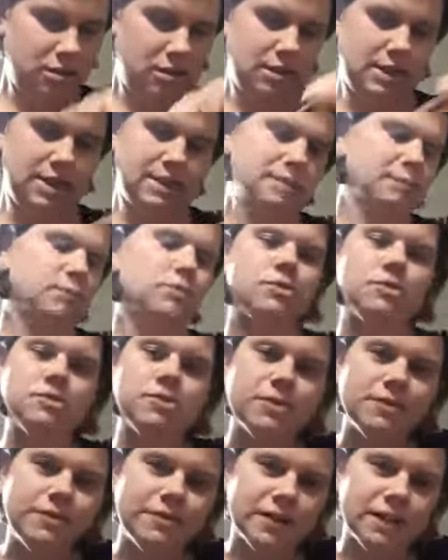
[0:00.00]
That's more
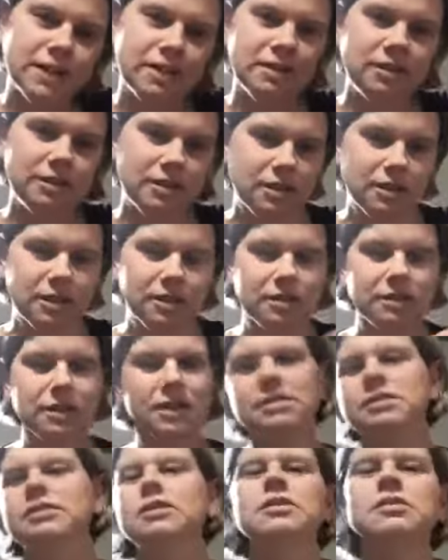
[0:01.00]
softening.
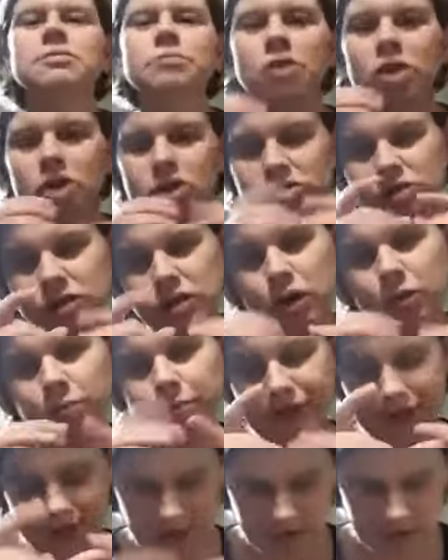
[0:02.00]
That's those
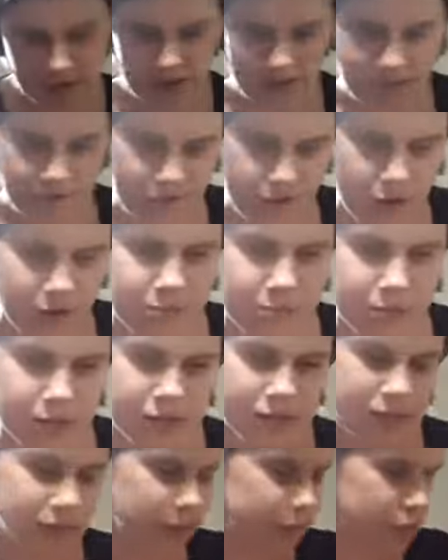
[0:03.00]
microscopic fibres
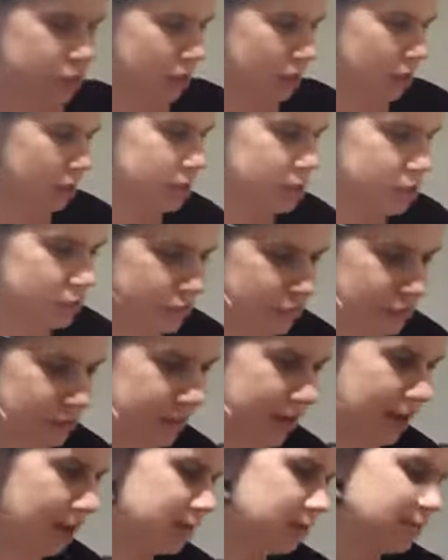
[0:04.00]
that I talked
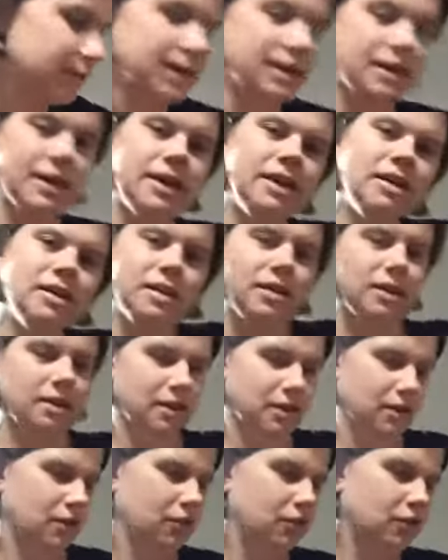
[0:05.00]
about at the beginning,
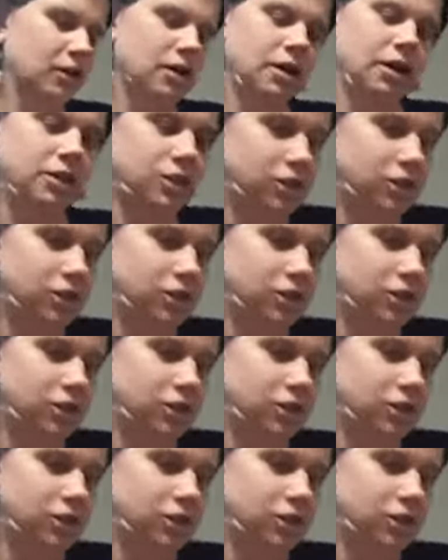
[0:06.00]
where I